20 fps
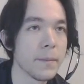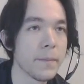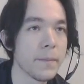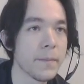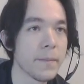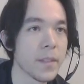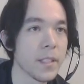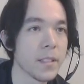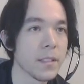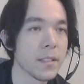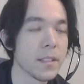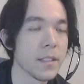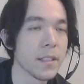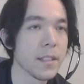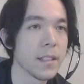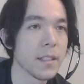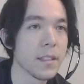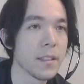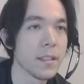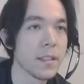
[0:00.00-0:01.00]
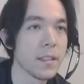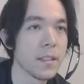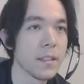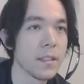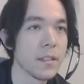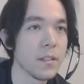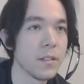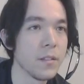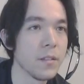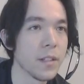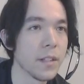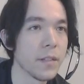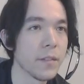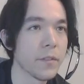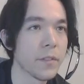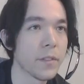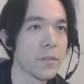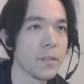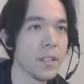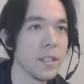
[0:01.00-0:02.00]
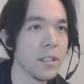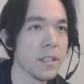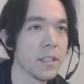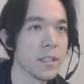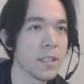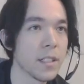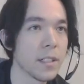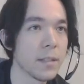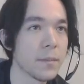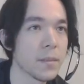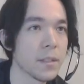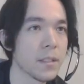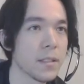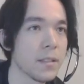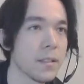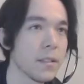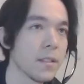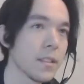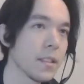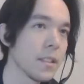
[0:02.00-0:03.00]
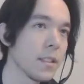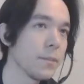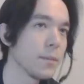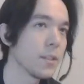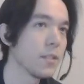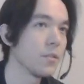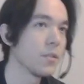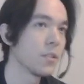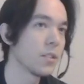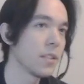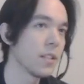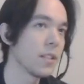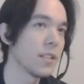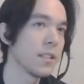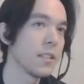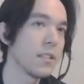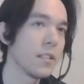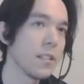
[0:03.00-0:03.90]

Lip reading: is that you have 3 setups seem to shine.